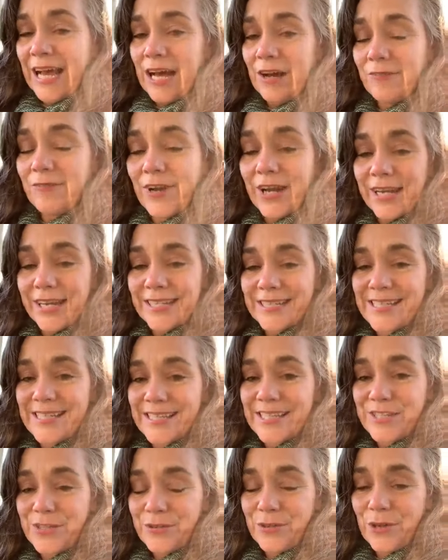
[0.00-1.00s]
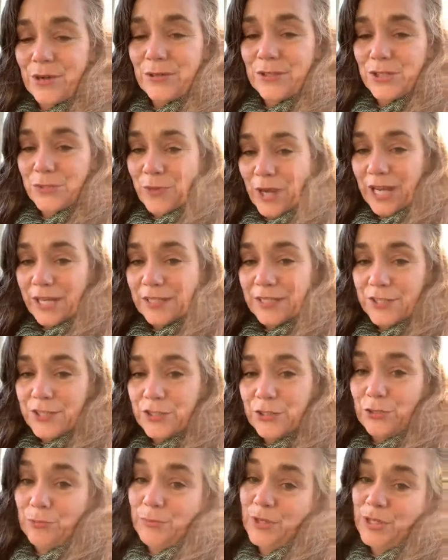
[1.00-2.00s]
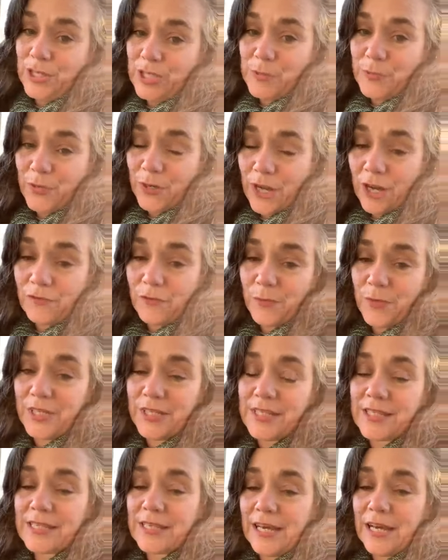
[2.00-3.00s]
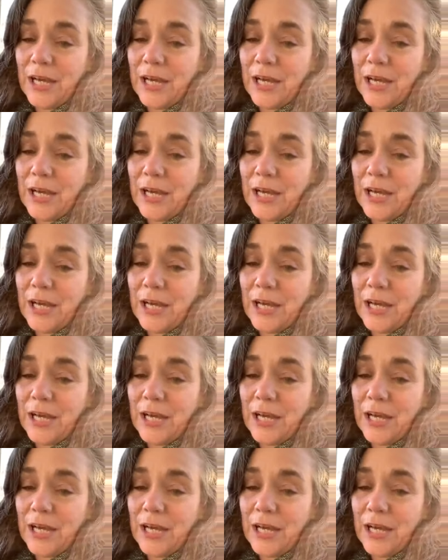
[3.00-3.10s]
finances to go directly to municipal governments,